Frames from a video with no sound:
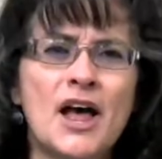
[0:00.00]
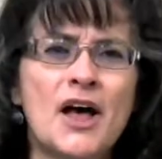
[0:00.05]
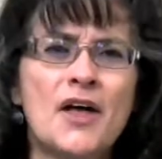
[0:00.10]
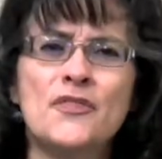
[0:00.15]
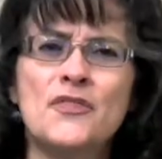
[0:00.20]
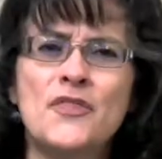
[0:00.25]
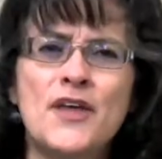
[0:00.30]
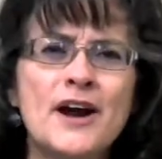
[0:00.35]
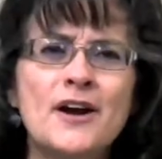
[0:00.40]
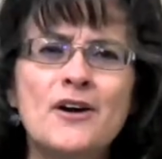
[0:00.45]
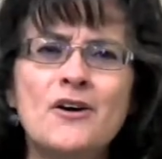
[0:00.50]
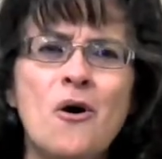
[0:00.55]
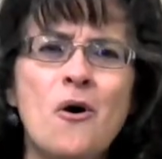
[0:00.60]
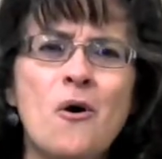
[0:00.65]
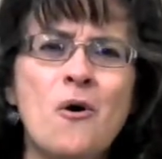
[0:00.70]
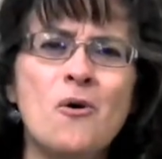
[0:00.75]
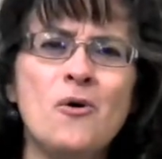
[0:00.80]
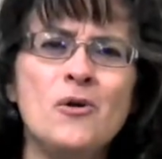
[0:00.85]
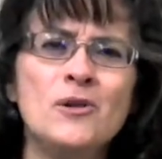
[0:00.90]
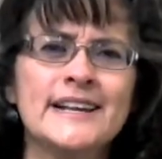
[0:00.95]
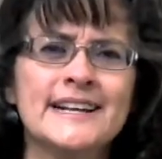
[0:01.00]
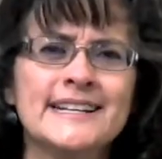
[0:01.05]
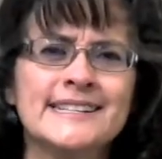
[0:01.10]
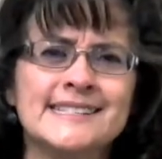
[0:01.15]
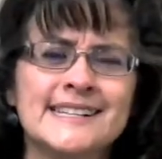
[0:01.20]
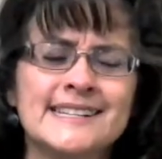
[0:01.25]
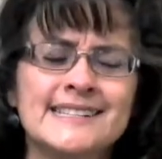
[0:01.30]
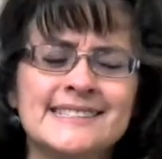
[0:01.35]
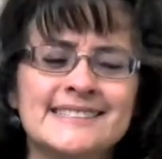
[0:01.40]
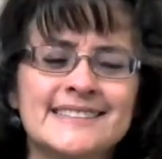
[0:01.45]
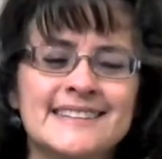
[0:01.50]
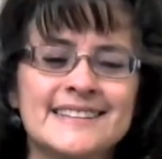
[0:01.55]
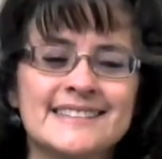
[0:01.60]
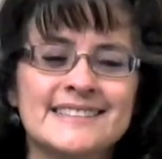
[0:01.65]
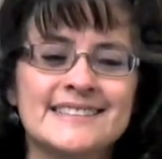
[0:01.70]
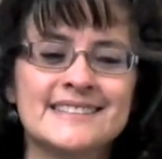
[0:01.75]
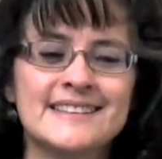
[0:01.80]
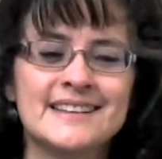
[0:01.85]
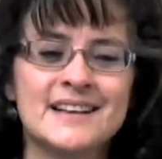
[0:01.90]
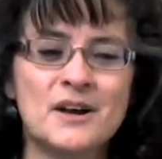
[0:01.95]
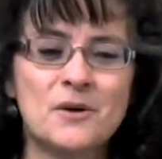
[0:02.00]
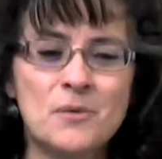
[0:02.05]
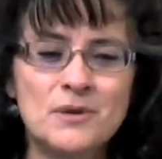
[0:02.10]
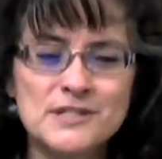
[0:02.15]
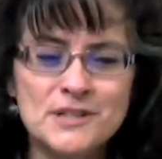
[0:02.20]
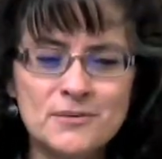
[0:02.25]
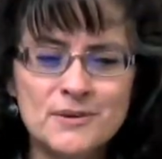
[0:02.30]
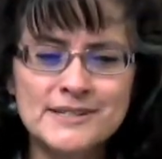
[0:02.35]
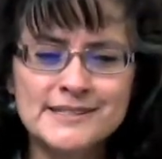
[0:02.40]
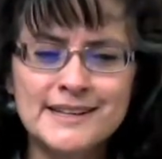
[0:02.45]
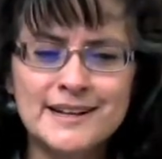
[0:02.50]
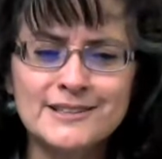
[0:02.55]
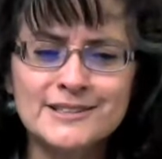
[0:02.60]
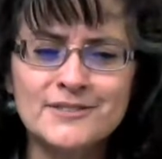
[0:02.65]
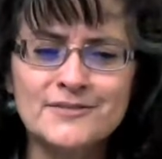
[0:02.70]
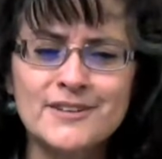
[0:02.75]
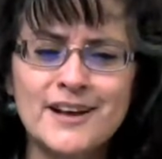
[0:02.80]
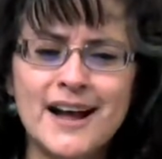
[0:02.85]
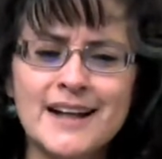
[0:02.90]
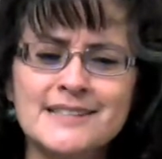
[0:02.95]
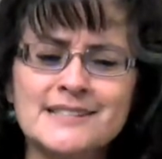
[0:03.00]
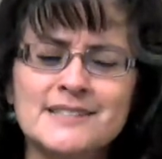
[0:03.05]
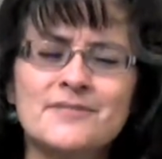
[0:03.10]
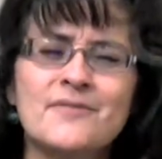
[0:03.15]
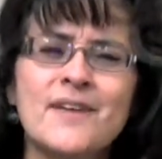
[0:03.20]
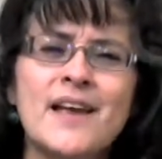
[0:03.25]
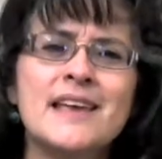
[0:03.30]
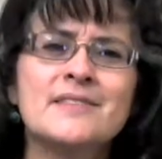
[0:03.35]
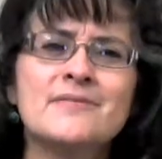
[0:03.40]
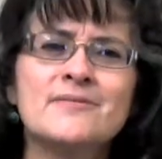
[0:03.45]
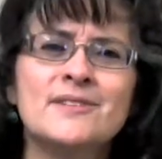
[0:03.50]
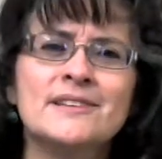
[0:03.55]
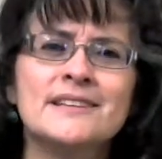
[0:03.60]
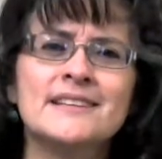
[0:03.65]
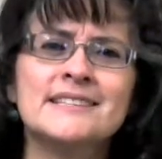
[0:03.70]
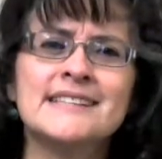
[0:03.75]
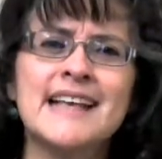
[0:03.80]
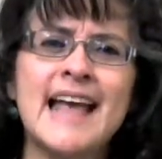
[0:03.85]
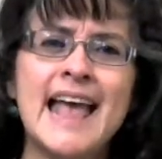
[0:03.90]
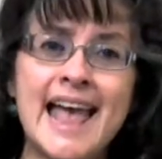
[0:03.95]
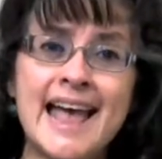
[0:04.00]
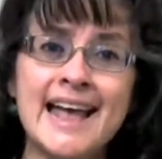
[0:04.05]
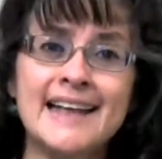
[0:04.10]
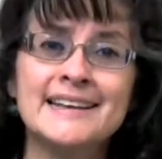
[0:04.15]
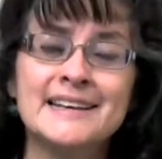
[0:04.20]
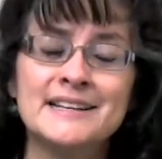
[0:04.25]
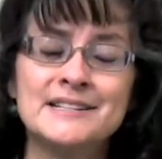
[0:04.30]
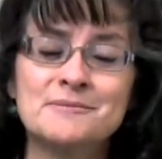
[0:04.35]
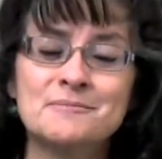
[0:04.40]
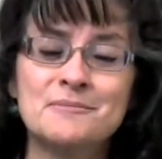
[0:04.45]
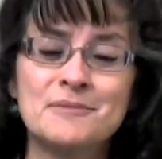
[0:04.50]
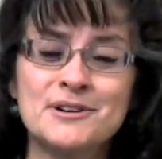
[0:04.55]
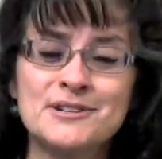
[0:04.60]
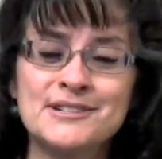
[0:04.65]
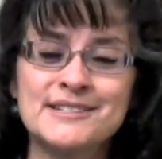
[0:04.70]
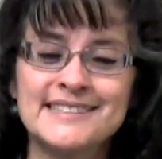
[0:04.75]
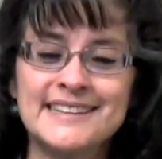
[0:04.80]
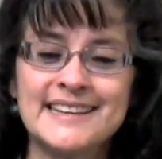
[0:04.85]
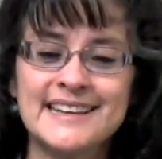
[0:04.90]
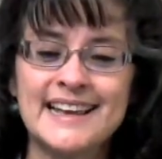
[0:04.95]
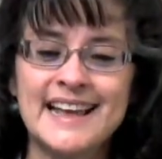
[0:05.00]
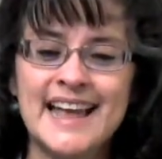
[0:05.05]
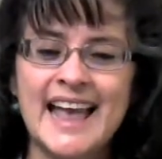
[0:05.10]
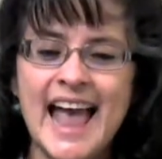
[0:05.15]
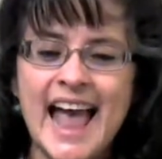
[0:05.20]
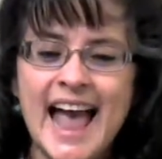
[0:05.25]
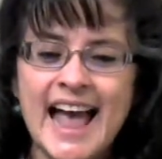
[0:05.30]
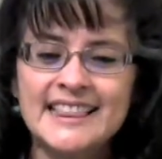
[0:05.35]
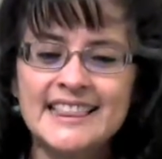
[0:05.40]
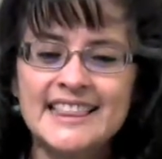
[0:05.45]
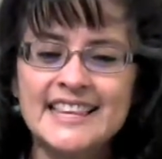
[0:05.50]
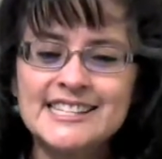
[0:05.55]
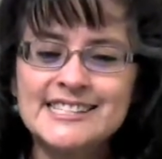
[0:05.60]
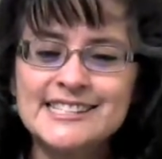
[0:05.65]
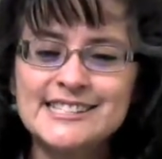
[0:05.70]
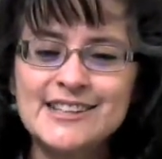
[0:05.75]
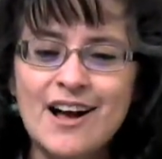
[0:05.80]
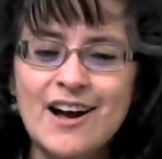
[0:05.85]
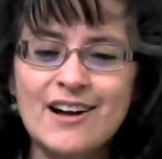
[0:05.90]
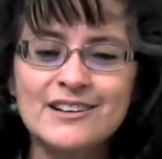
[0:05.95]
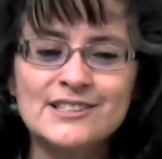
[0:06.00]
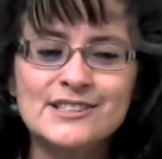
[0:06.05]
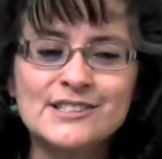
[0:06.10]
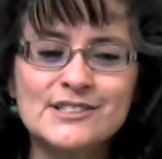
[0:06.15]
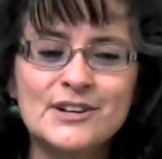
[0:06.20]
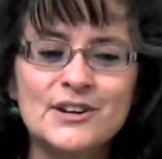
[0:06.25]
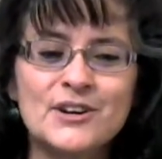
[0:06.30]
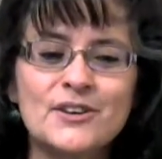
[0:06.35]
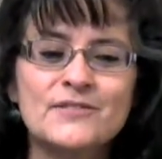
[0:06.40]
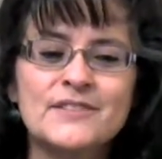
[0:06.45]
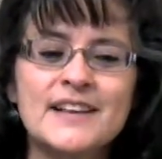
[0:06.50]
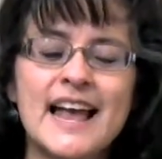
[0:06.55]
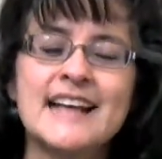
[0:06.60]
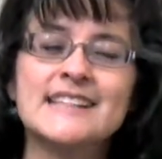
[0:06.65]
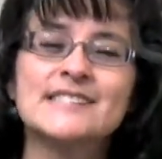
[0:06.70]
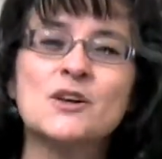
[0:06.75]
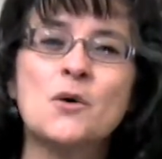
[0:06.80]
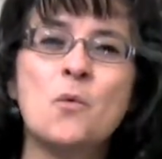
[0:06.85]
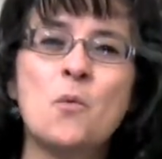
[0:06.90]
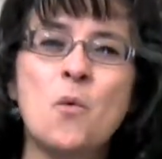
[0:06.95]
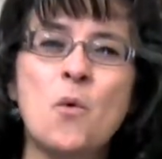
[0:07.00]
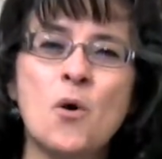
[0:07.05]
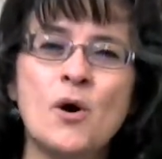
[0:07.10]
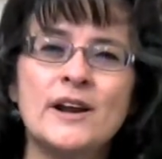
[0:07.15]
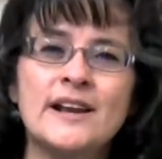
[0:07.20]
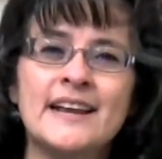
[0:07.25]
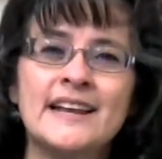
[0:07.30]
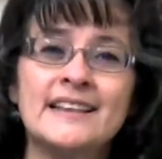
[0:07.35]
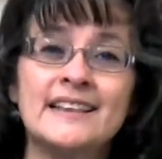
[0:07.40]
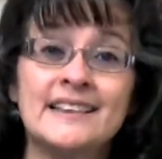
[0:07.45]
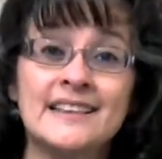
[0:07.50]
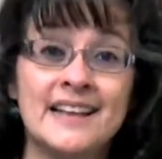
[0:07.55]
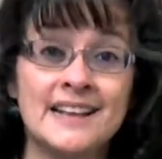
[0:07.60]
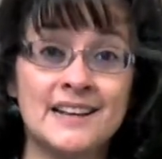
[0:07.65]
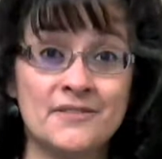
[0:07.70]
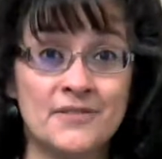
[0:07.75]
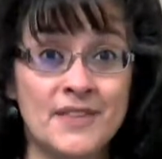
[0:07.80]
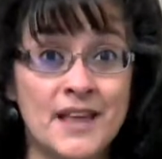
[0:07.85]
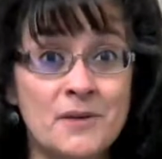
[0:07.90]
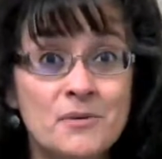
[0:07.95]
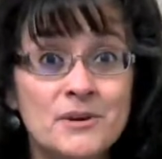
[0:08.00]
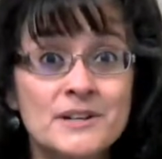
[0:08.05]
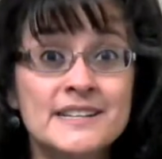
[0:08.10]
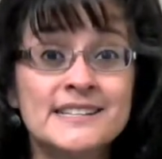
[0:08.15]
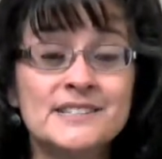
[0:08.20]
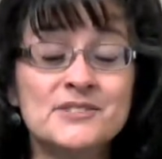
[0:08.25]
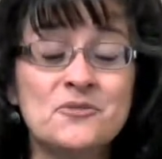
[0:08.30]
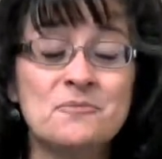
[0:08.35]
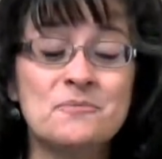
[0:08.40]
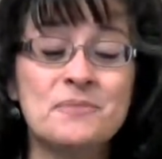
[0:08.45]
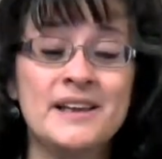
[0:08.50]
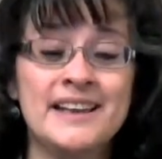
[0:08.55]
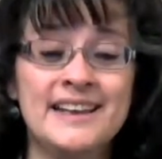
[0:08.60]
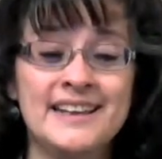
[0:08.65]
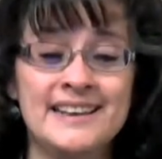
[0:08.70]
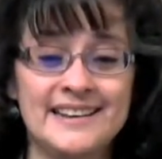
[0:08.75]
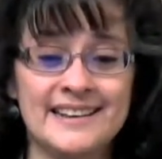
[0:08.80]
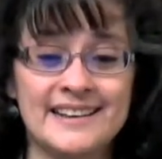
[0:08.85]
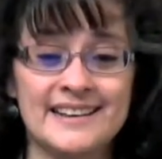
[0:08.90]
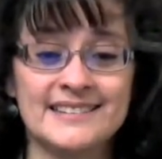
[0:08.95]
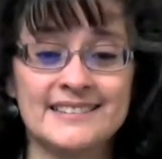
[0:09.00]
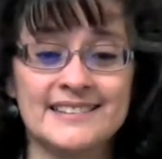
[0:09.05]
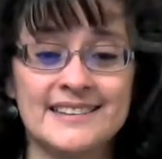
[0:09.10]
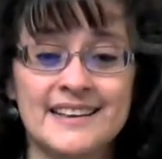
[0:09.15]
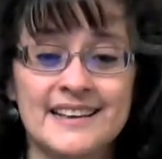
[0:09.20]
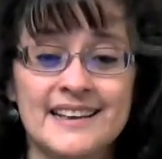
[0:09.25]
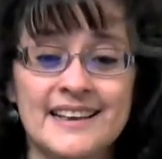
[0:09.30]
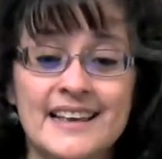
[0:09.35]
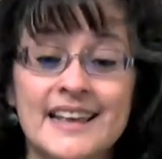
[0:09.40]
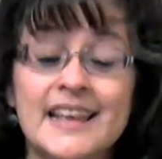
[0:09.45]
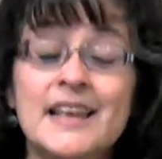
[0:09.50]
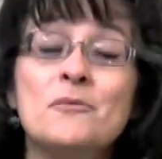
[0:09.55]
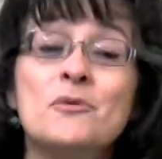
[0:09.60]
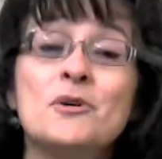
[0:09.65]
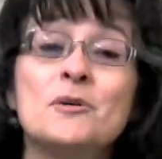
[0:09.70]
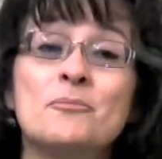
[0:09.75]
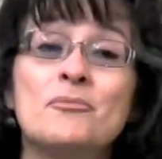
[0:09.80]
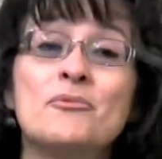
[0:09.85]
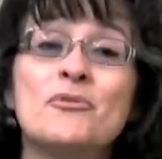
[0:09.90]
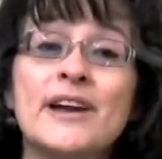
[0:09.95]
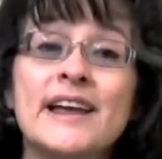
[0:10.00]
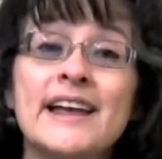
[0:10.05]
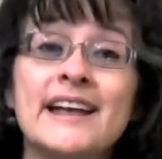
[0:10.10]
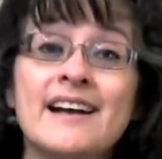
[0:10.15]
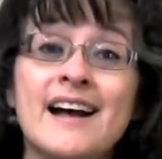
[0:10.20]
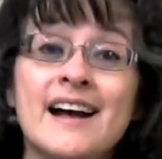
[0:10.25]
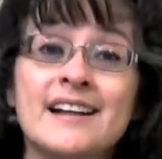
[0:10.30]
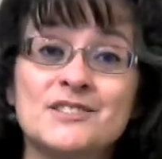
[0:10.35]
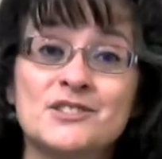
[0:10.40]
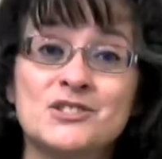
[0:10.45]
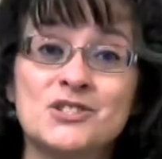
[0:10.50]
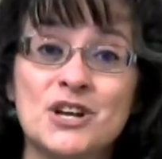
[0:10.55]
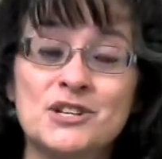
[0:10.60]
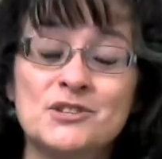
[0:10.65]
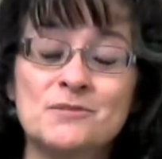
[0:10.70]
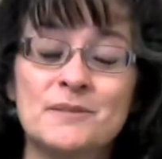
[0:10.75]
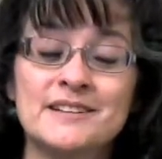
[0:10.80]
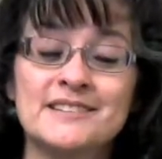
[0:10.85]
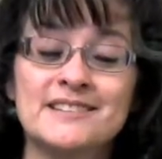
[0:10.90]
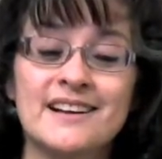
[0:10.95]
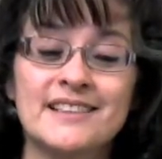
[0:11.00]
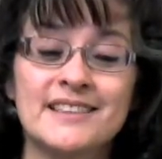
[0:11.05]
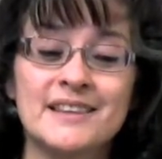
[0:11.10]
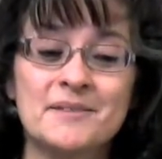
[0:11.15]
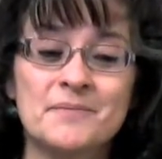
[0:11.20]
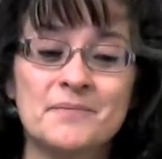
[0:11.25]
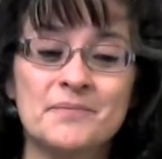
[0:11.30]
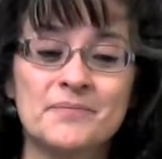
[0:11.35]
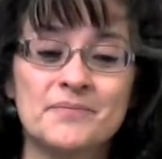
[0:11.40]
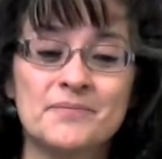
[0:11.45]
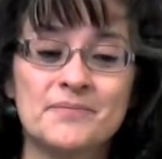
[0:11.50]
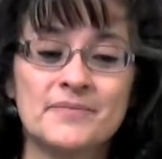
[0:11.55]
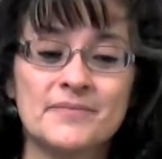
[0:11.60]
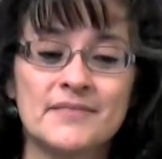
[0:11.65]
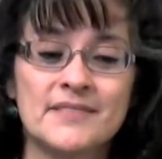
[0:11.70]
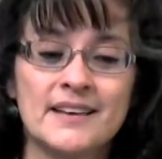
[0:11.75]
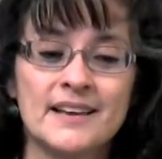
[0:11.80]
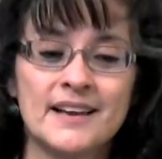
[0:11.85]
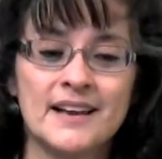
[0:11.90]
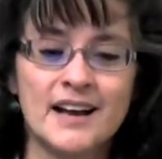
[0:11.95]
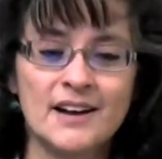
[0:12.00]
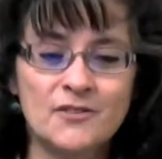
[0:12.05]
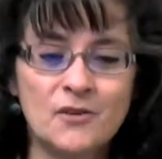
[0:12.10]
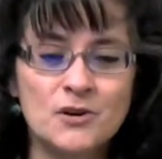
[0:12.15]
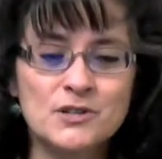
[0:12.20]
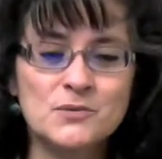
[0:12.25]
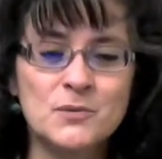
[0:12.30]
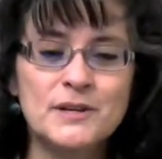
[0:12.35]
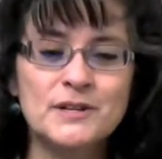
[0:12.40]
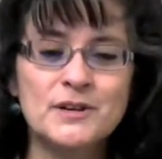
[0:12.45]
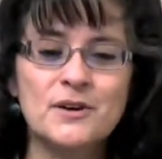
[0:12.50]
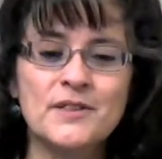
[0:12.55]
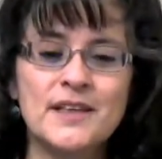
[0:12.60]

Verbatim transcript: Their whole existence was a result of God's faithfulness and his mercy. And this song served as a warning that if they were disobedient, it would bring God's judgment on them. Of course, we know